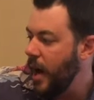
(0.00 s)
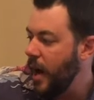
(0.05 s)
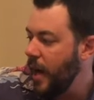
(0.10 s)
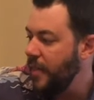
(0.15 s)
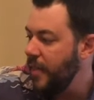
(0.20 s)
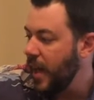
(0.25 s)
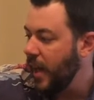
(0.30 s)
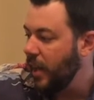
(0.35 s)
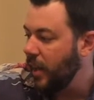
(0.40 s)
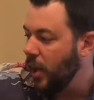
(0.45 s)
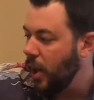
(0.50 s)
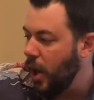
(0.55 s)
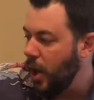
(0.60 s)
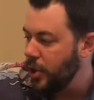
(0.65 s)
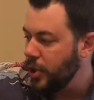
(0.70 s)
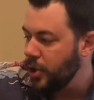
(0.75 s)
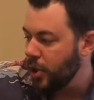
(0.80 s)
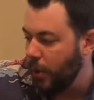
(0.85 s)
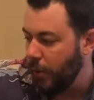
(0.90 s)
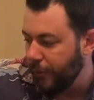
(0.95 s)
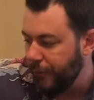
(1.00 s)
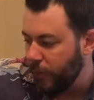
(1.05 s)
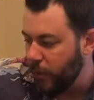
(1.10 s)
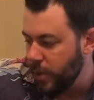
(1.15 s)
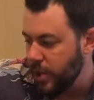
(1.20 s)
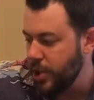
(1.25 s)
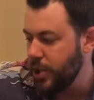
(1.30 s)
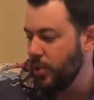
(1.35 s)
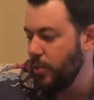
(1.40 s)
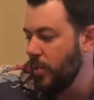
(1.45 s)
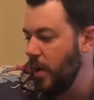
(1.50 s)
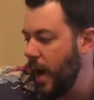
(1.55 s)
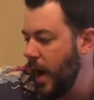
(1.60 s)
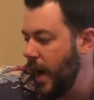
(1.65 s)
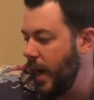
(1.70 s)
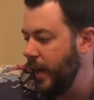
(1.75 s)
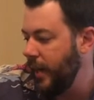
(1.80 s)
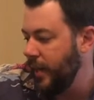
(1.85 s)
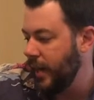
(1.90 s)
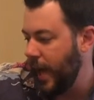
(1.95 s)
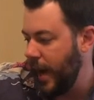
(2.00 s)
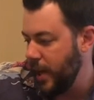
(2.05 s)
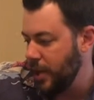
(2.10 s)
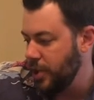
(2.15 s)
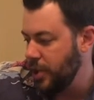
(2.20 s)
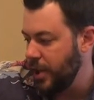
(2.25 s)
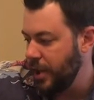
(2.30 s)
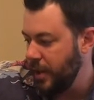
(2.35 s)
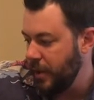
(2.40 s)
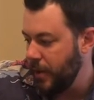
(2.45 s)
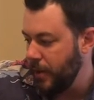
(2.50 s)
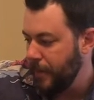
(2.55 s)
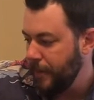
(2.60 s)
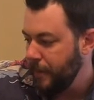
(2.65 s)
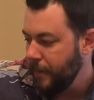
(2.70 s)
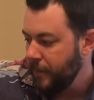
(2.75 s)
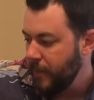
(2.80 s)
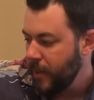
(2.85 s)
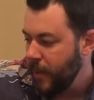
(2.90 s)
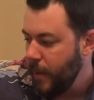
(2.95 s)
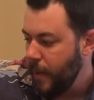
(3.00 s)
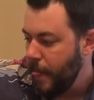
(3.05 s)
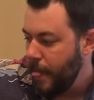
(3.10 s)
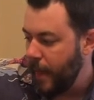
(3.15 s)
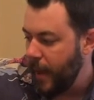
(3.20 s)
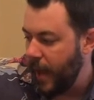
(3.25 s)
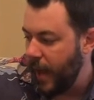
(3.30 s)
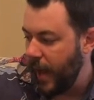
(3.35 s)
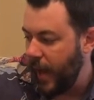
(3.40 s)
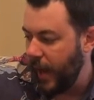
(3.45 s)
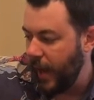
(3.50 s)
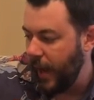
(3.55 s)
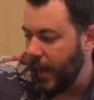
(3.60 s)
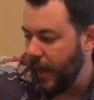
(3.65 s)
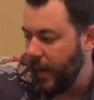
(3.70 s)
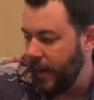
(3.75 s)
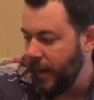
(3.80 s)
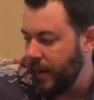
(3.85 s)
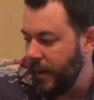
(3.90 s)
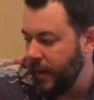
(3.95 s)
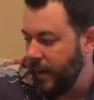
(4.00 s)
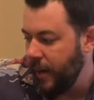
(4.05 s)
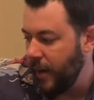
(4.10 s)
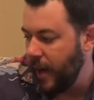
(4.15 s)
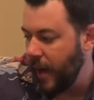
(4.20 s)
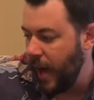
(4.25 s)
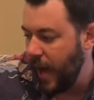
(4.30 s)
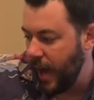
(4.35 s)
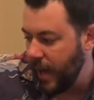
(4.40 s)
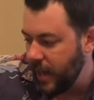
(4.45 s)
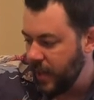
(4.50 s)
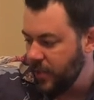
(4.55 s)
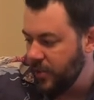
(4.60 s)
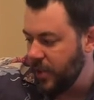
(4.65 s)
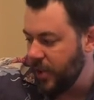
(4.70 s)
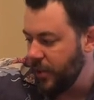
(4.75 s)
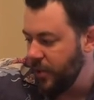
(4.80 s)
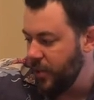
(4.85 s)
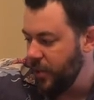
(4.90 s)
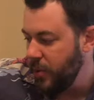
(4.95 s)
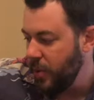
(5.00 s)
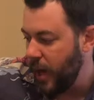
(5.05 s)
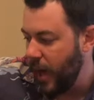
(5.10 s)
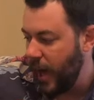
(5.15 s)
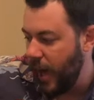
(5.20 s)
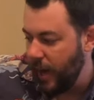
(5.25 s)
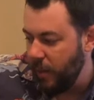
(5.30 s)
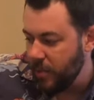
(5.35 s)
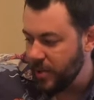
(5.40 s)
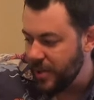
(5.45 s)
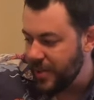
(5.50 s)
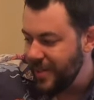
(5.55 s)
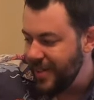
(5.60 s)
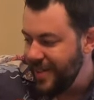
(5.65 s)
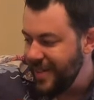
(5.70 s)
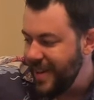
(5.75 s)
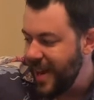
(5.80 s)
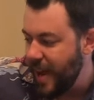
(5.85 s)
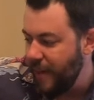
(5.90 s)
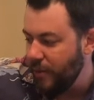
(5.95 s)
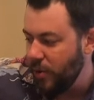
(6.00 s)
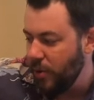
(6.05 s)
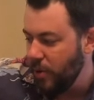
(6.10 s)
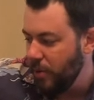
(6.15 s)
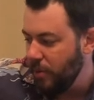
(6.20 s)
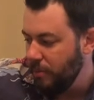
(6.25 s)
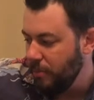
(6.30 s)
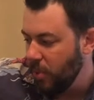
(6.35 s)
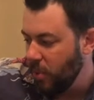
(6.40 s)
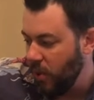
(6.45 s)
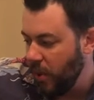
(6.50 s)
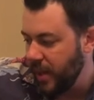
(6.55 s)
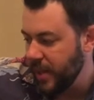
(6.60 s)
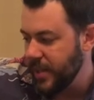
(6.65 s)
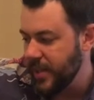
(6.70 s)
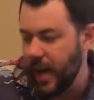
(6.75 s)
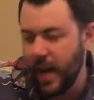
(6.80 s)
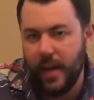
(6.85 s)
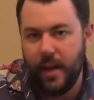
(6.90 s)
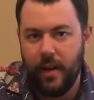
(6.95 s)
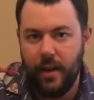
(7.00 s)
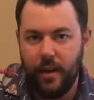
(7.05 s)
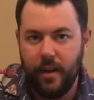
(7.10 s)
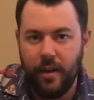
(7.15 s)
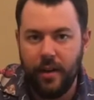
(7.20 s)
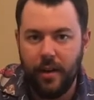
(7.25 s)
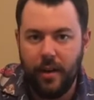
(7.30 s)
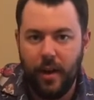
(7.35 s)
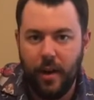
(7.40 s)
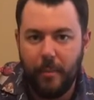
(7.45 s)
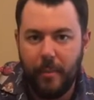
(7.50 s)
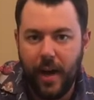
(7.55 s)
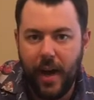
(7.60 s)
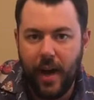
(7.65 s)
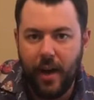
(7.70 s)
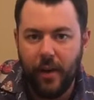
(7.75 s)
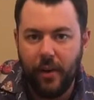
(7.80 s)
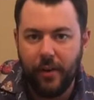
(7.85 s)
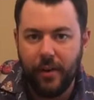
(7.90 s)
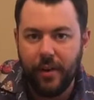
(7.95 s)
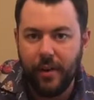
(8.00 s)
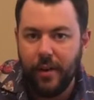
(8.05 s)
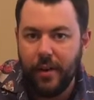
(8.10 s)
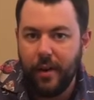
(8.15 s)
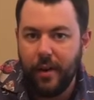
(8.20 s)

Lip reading: They launched Old Forester Rye last year, and I can tell you I was never more excited about